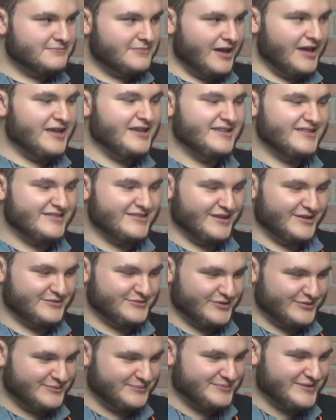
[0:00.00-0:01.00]
No,
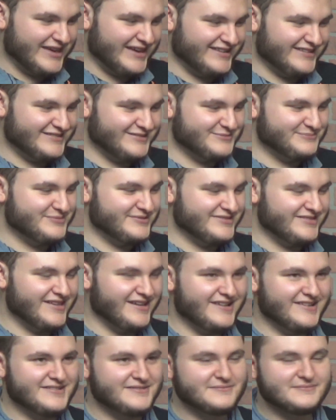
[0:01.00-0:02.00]
I'm kidding. Don't put that.